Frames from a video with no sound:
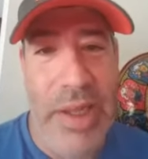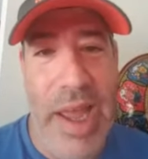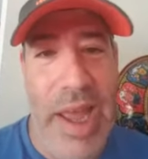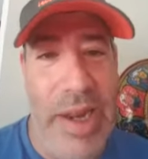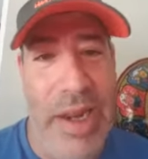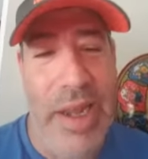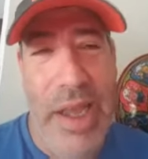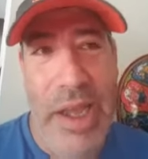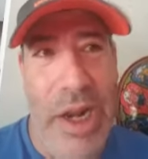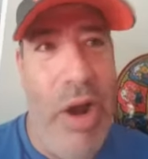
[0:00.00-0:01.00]
And
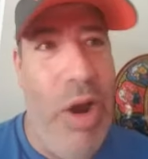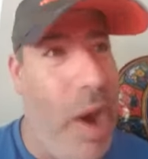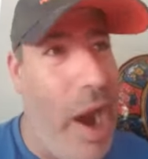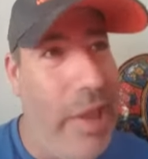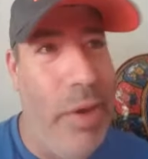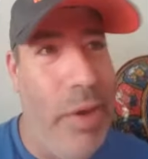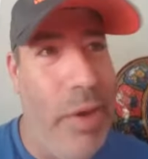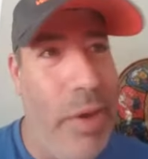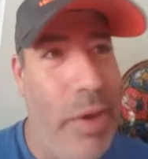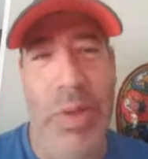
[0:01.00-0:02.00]
O'Reilly, of
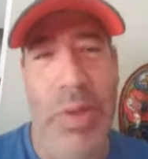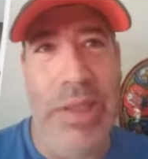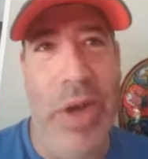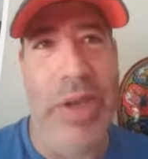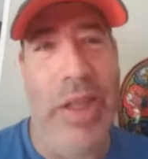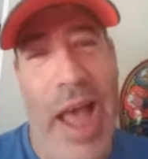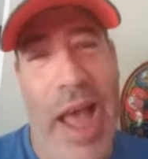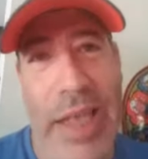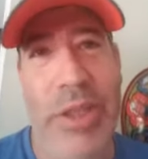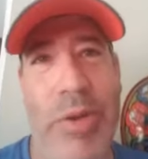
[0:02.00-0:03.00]
course, won the Selke
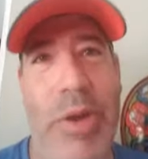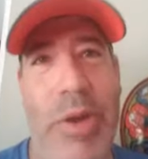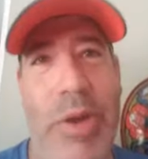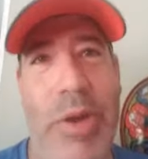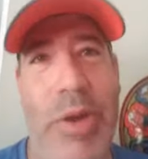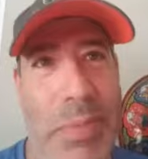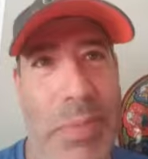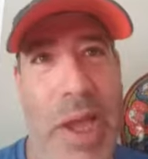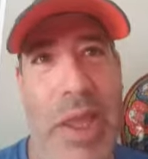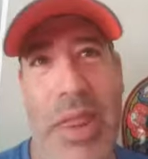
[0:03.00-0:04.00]
last year. He won the
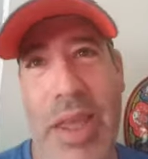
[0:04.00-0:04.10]
Conn Smythe.